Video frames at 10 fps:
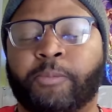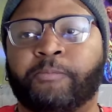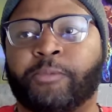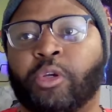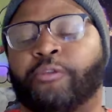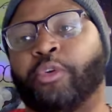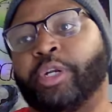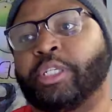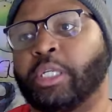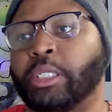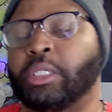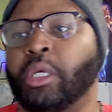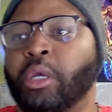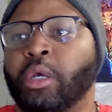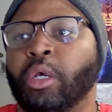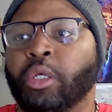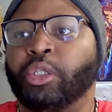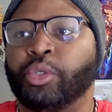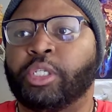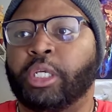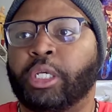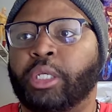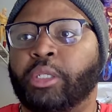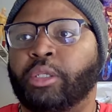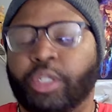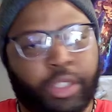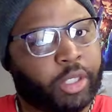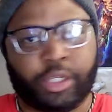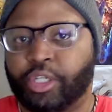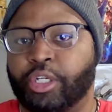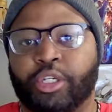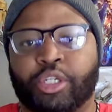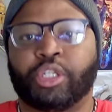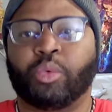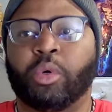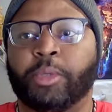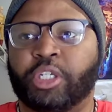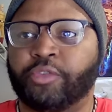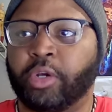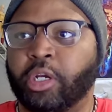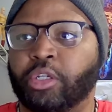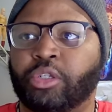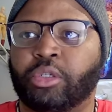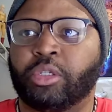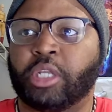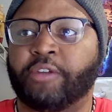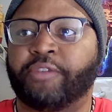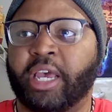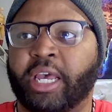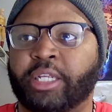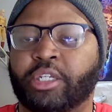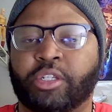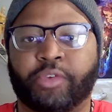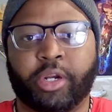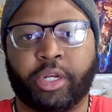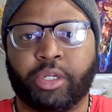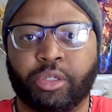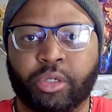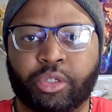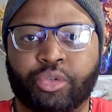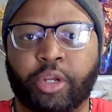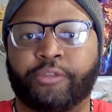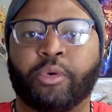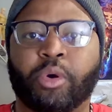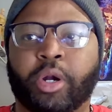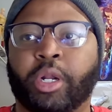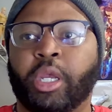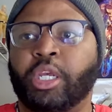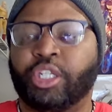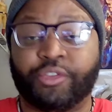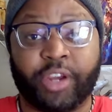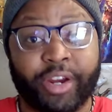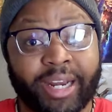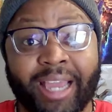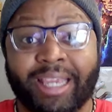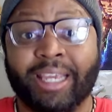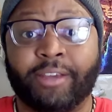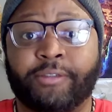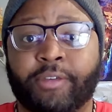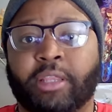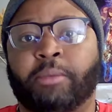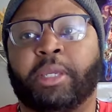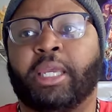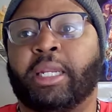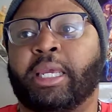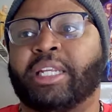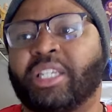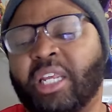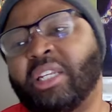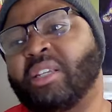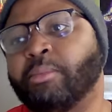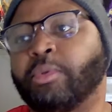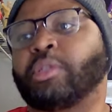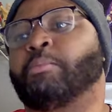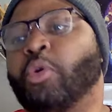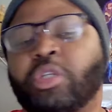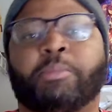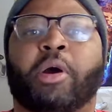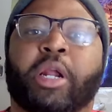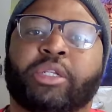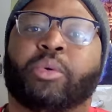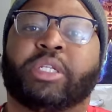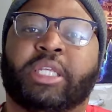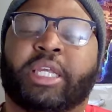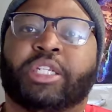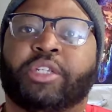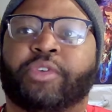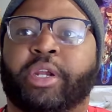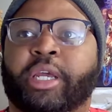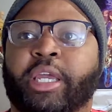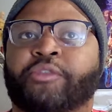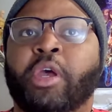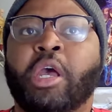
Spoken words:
So, for instance, Lucy, yeah, she's a woman. She's very steadfast. She's very, you know, straightforward. She's very naive in the beginning, and to most of the part towards the end, she's very naive.